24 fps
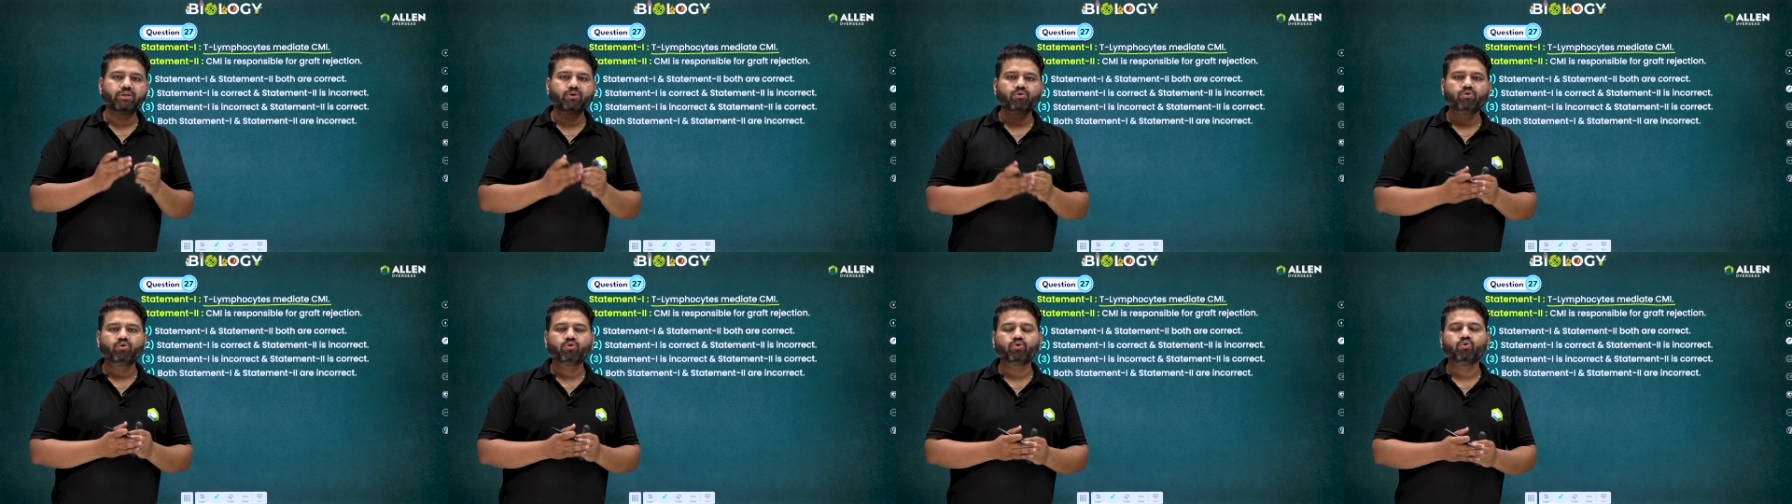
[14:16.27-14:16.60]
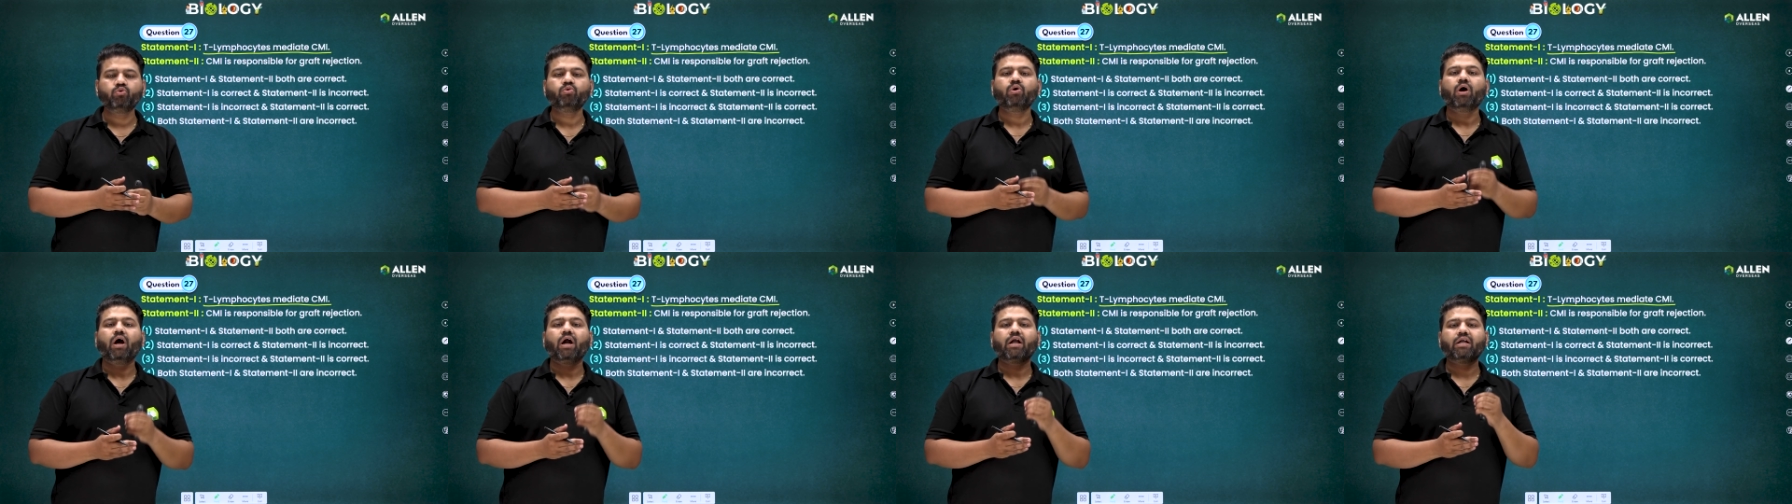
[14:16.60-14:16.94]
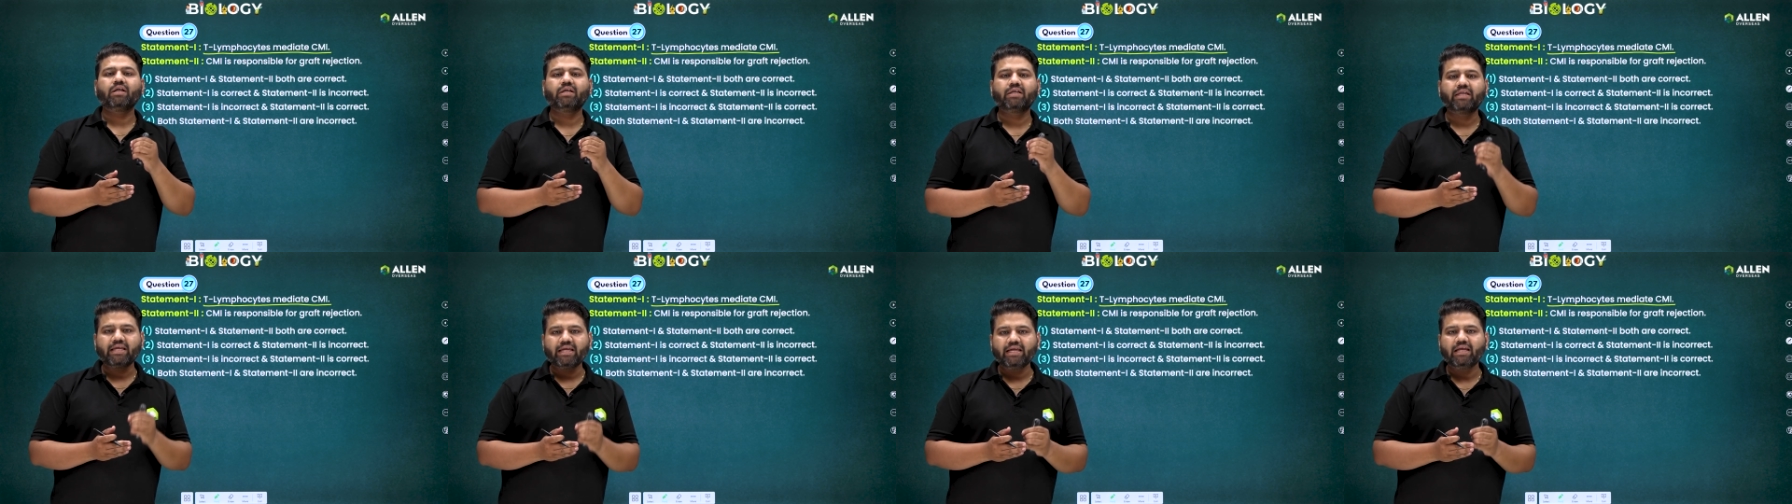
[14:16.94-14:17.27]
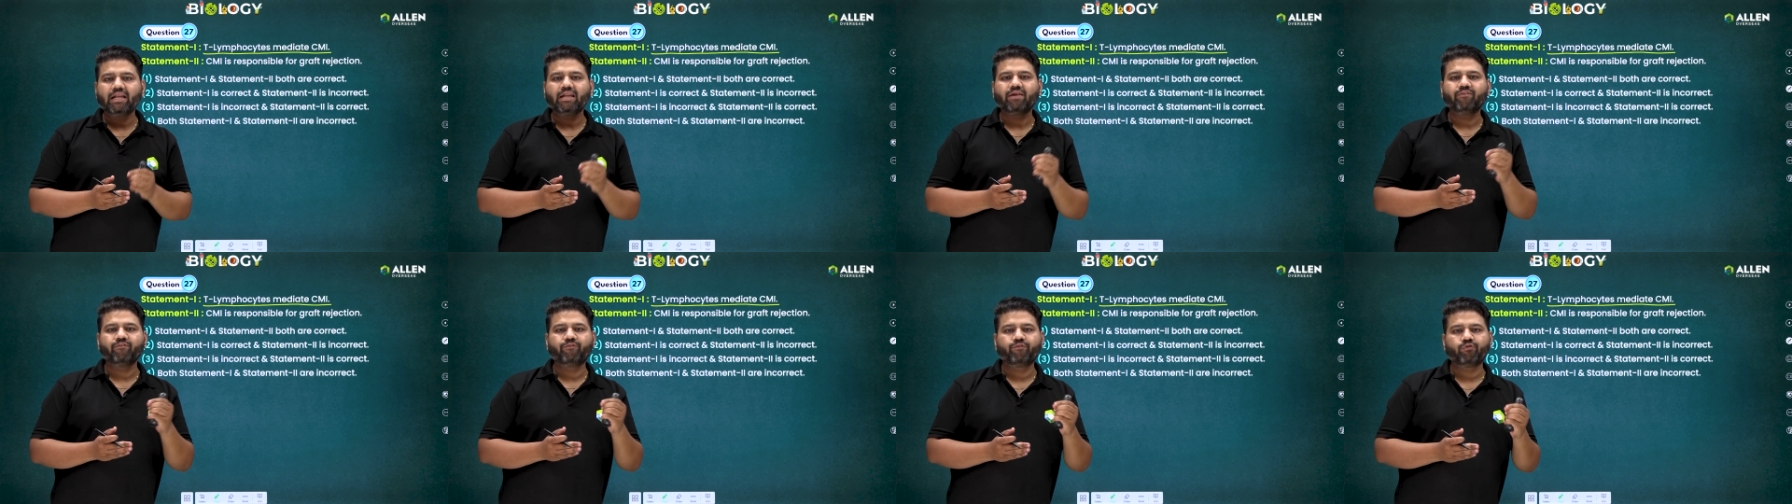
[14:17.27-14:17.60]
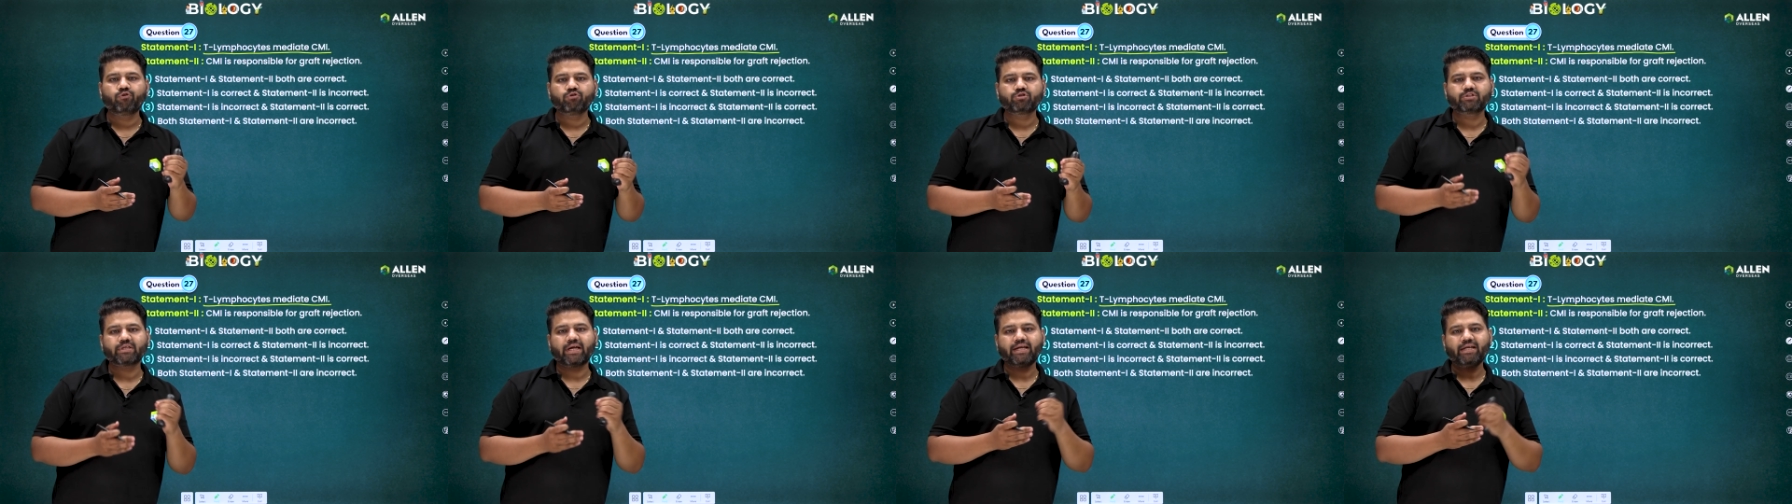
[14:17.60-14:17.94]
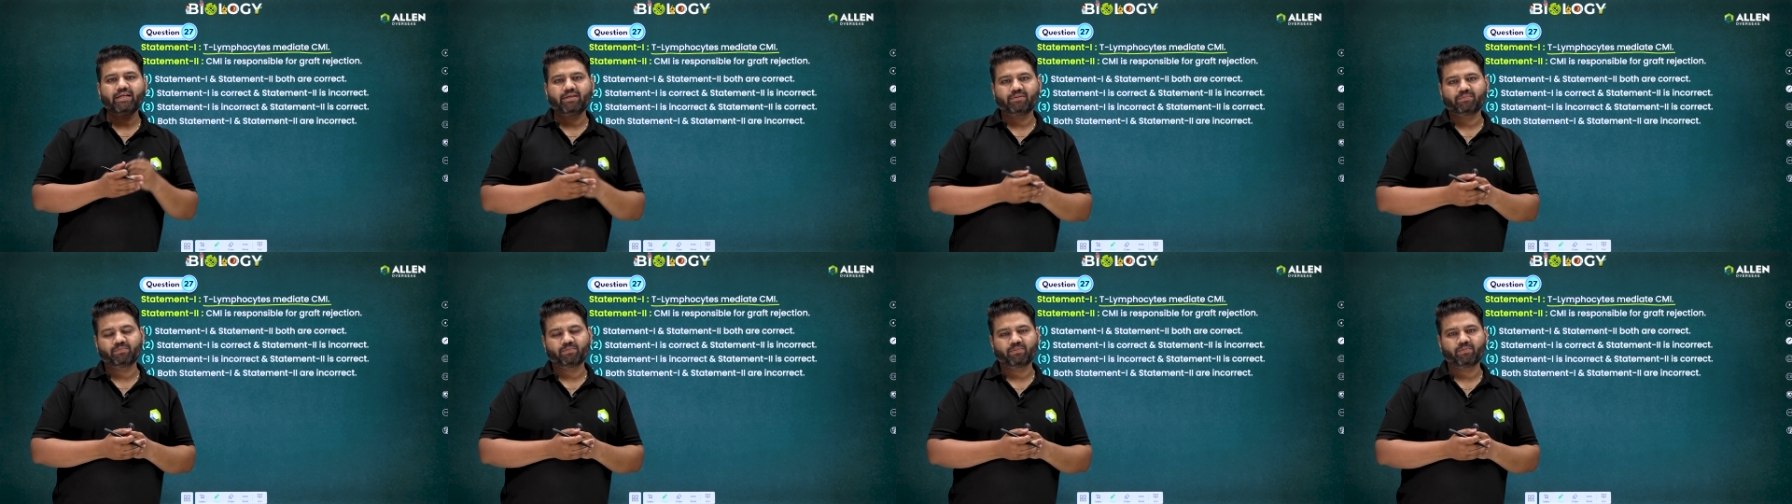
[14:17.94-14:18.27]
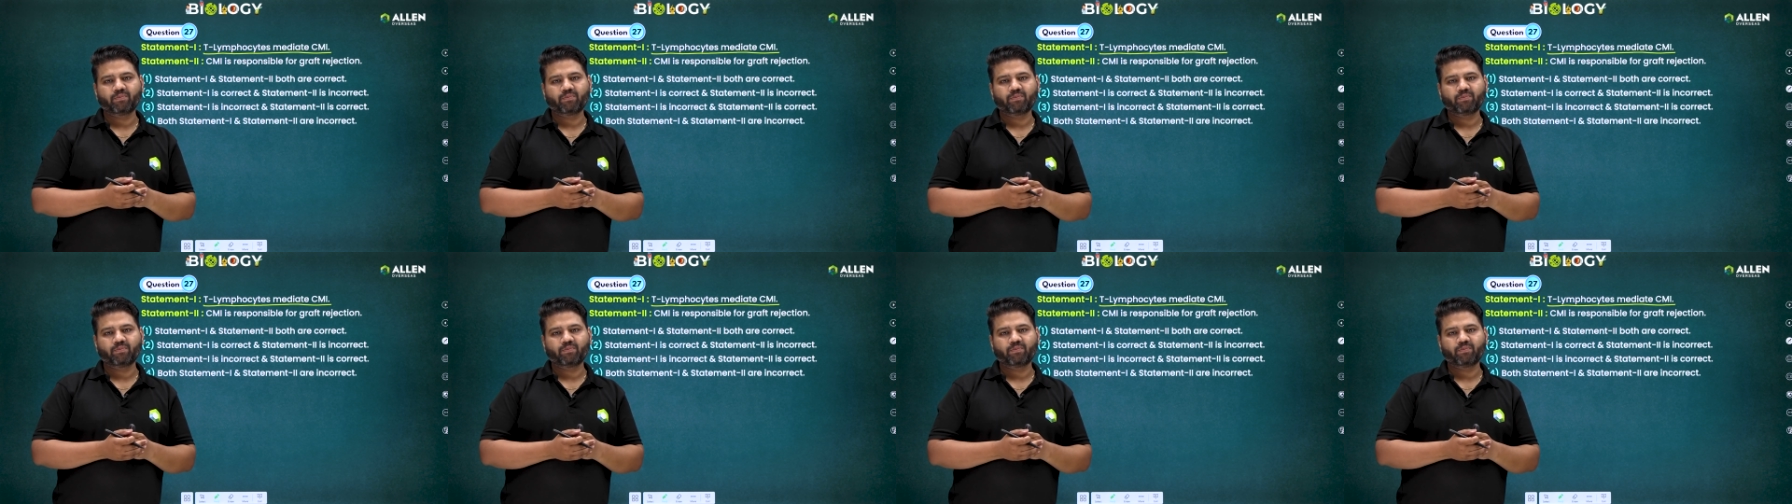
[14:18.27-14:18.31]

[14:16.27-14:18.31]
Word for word: due to T lymphocyte